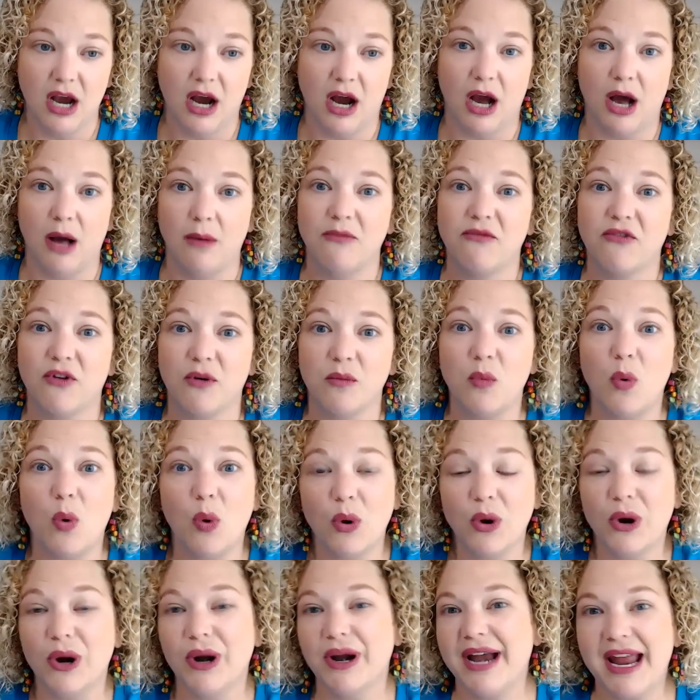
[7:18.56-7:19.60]
Um, for
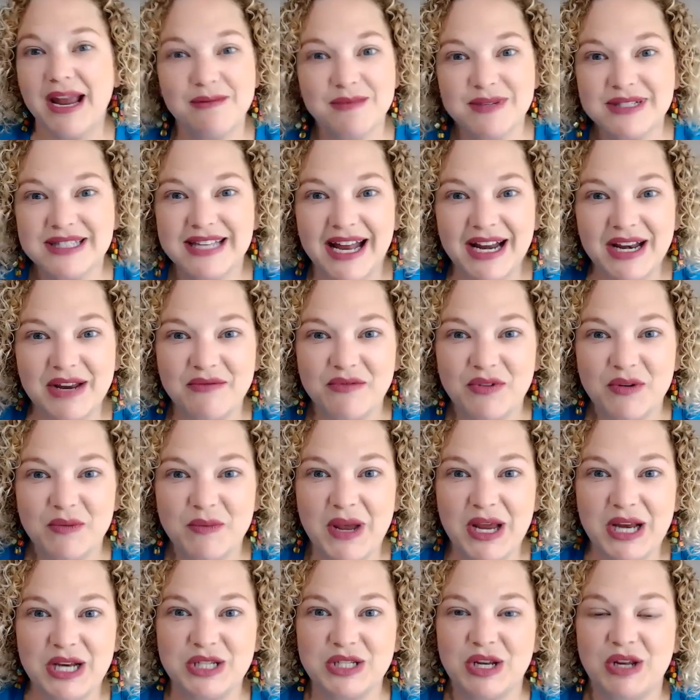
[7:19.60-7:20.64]
more Amazon
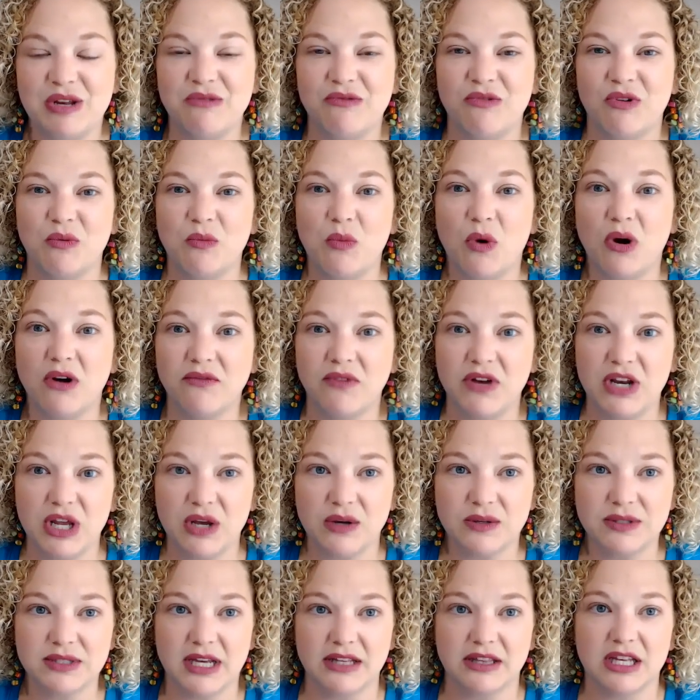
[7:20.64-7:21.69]
information, for more
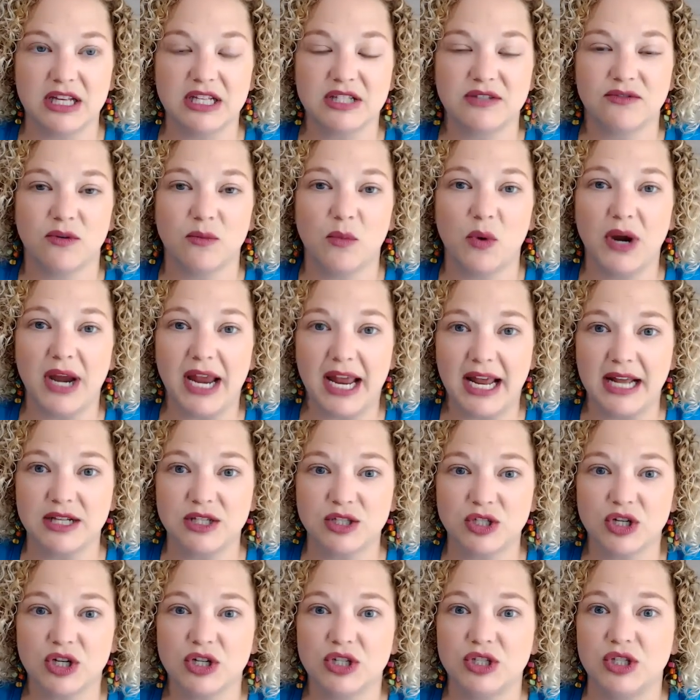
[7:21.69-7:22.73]
videos like this, for more
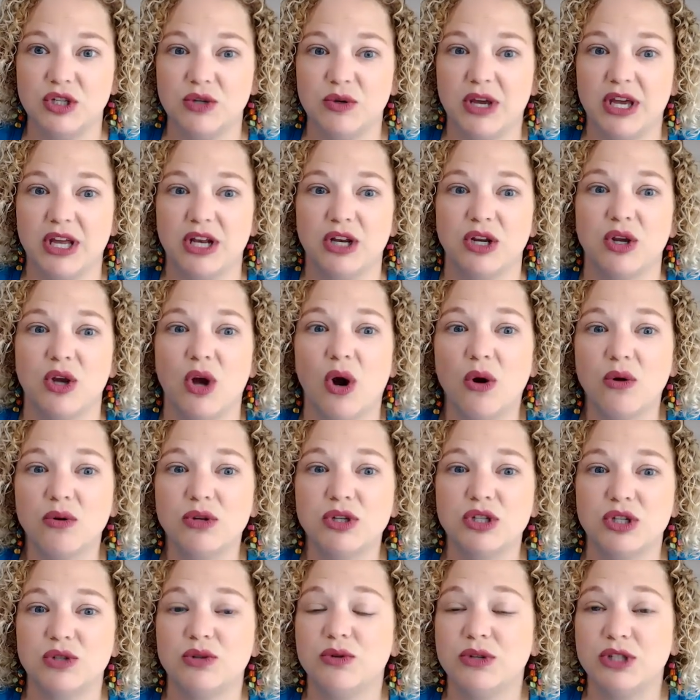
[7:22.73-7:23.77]
answers, you can go
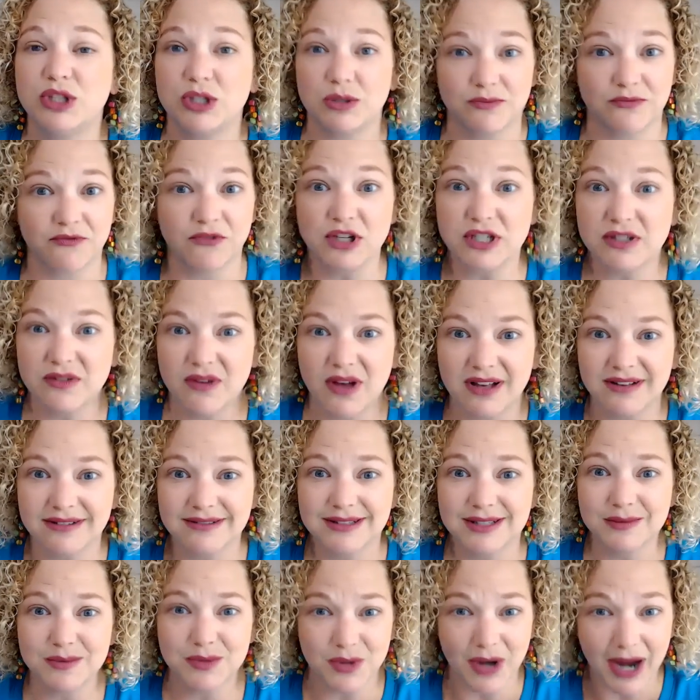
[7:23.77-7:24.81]
to, so first of all,
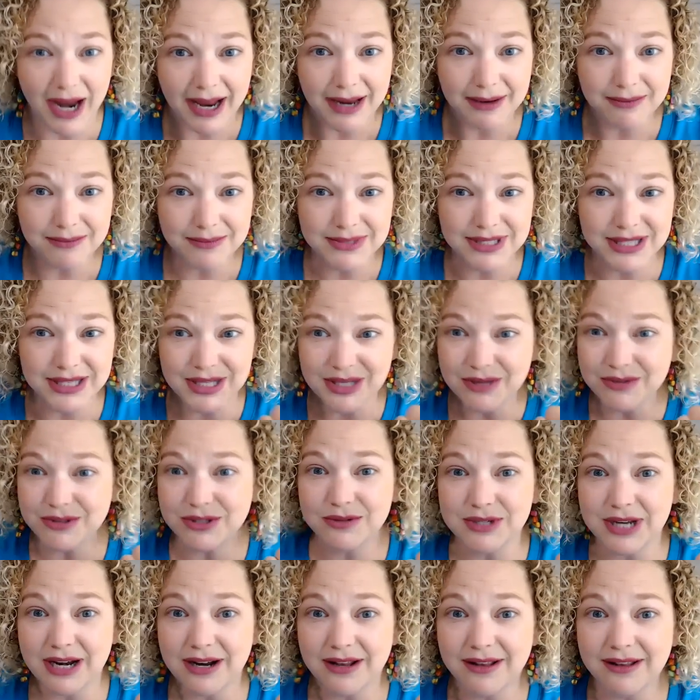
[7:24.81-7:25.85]
subscribe to the YouTube
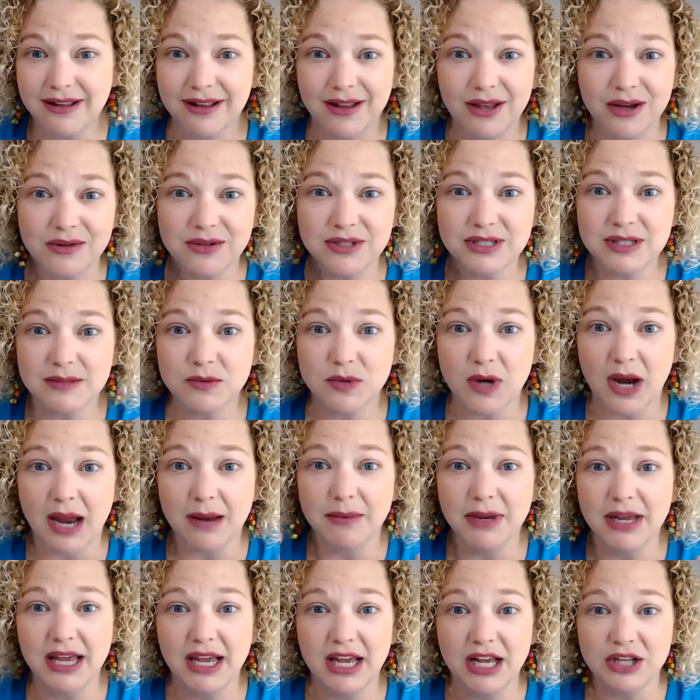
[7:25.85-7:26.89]
channel. Hello, subscribe.
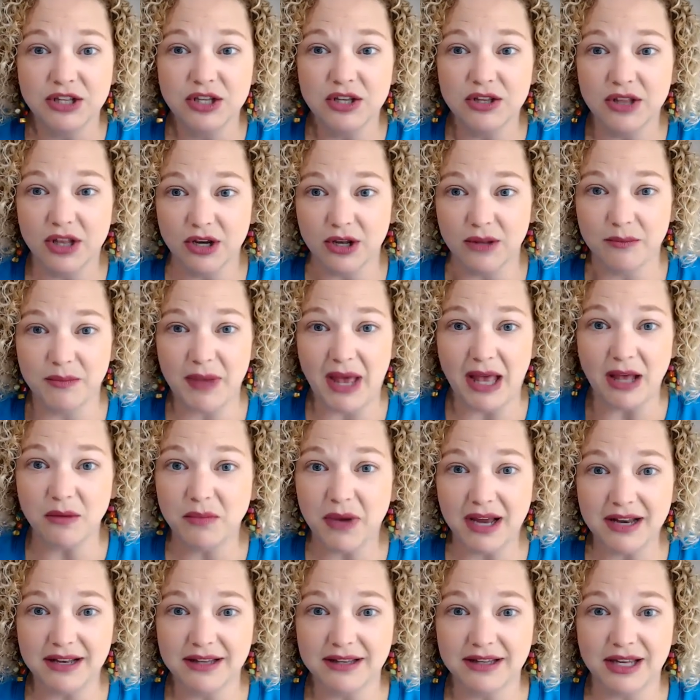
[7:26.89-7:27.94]
The little bell
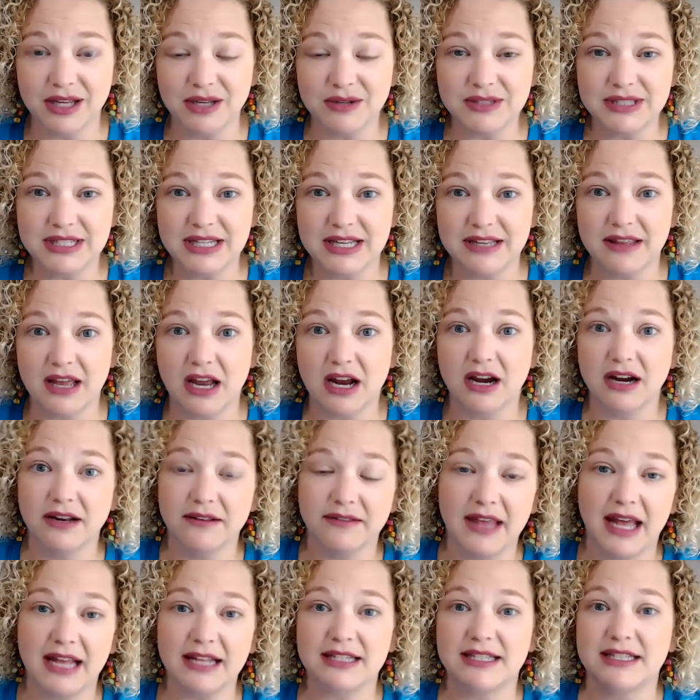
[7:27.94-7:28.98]
button that you see there,
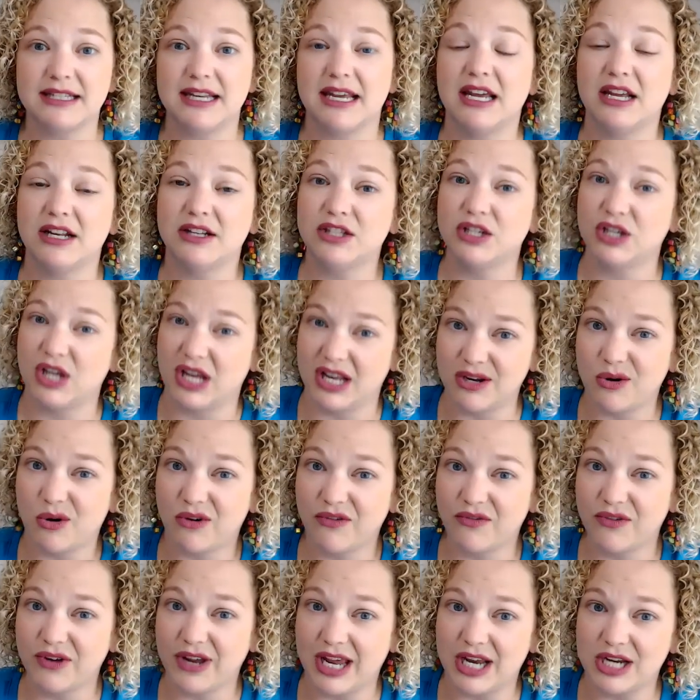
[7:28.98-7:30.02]
that's to hit to get
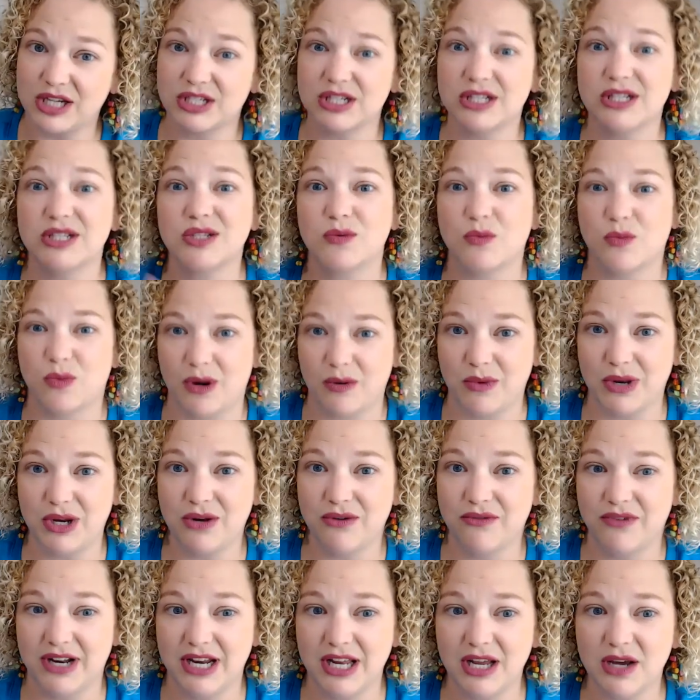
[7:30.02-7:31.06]
notifications when we do
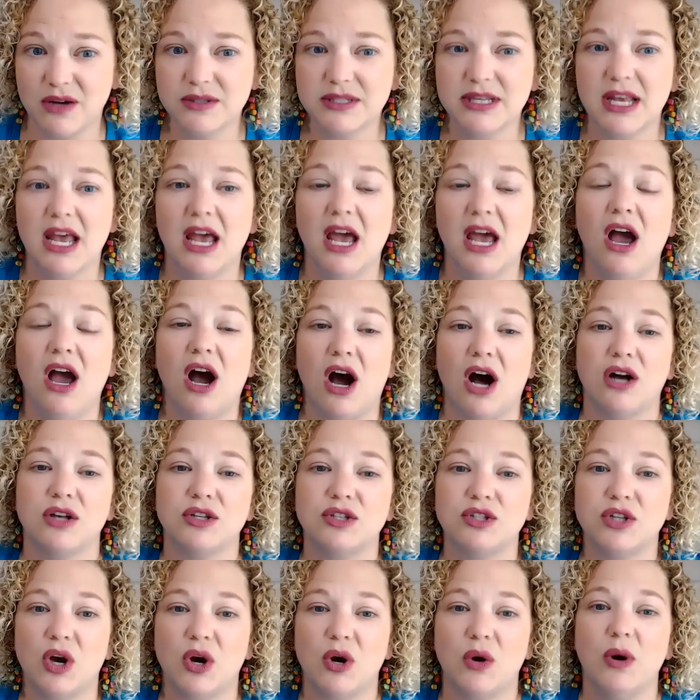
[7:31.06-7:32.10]
videos.
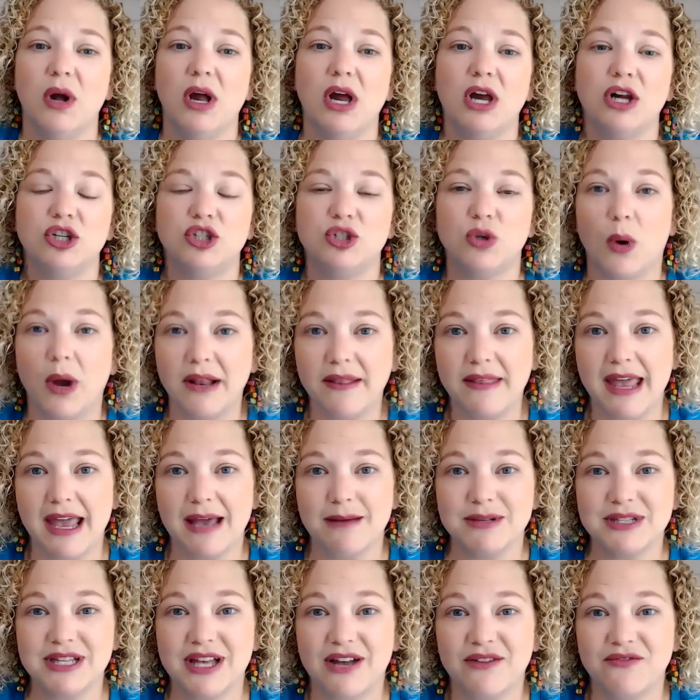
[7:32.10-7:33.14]
Also, join the
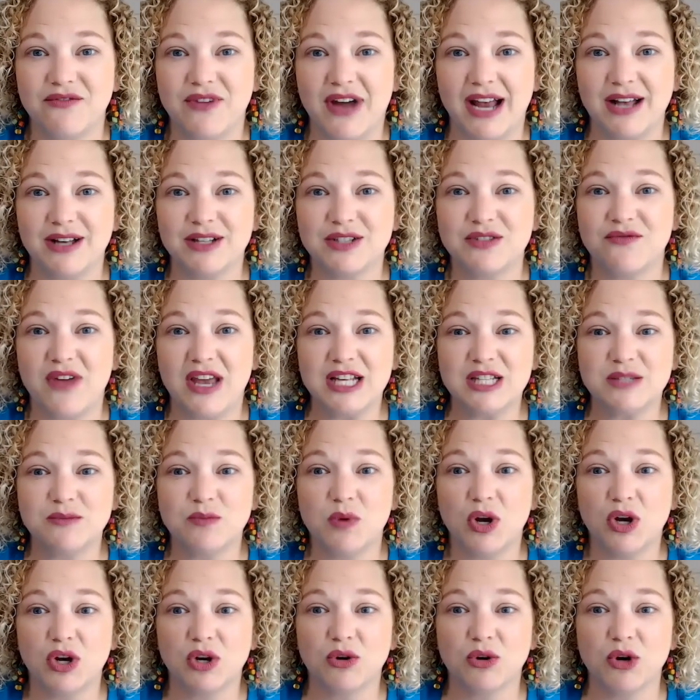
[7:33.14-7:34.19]
Amazon Files
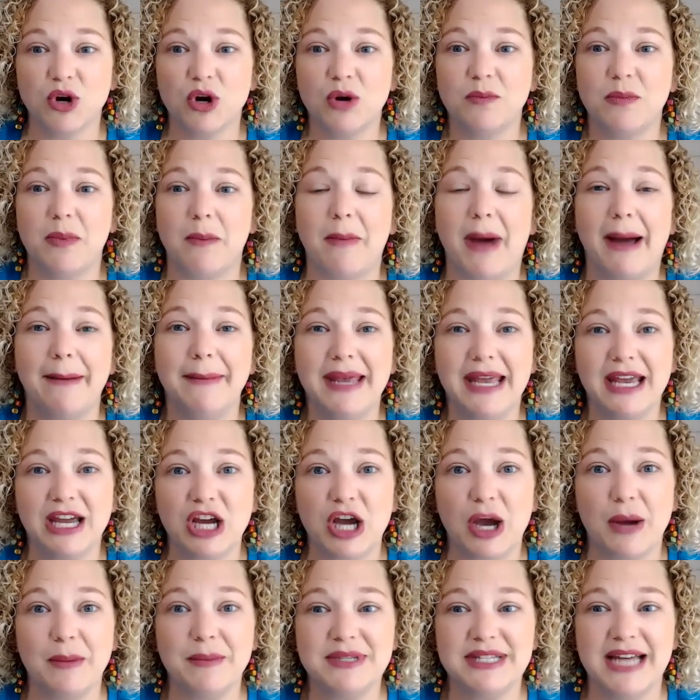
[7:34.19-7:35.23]
Facebook group,
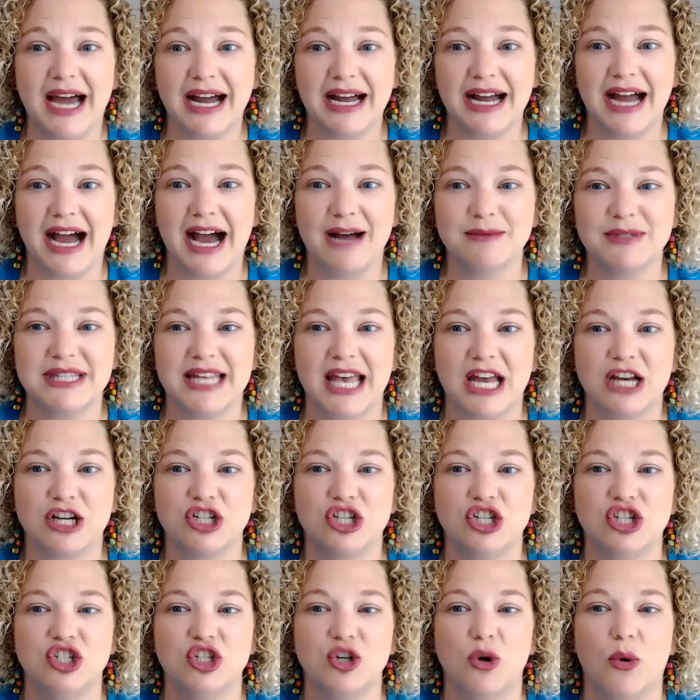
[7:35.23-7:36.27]
mommyincome.com slash
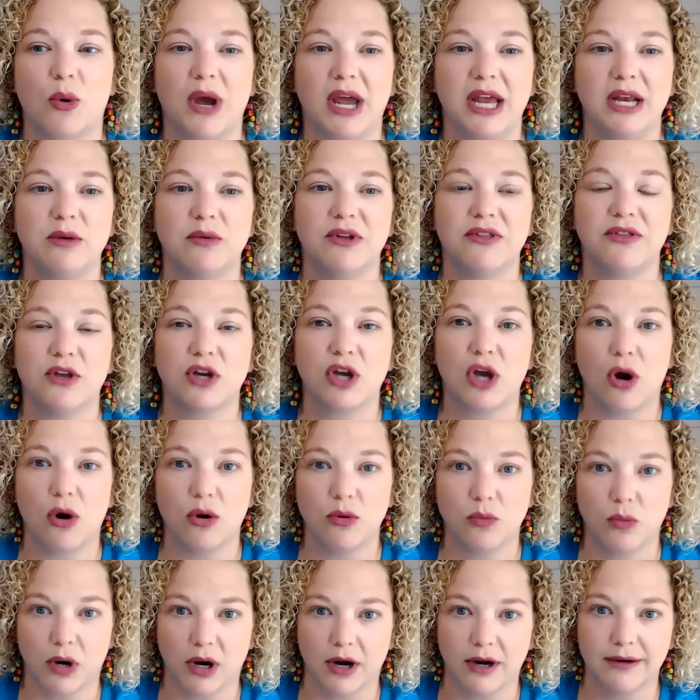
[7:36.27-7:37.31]
join with the
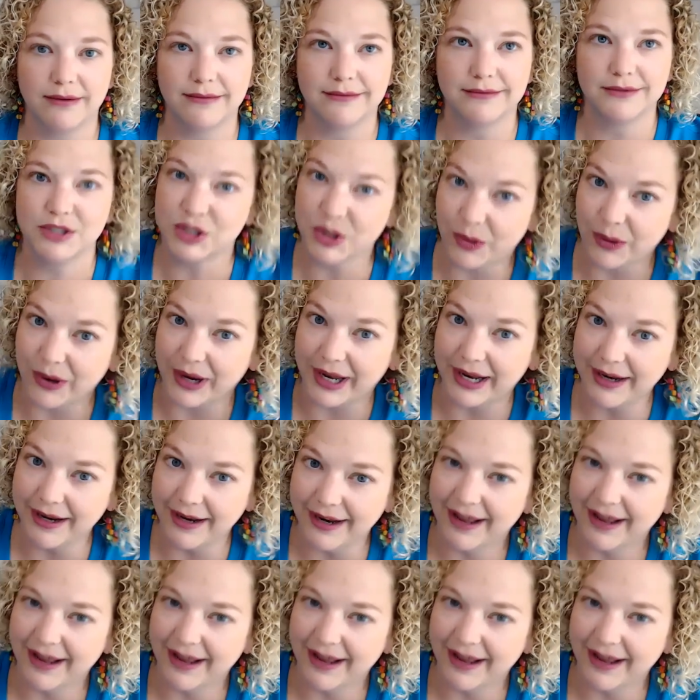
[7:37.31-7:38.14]
code word join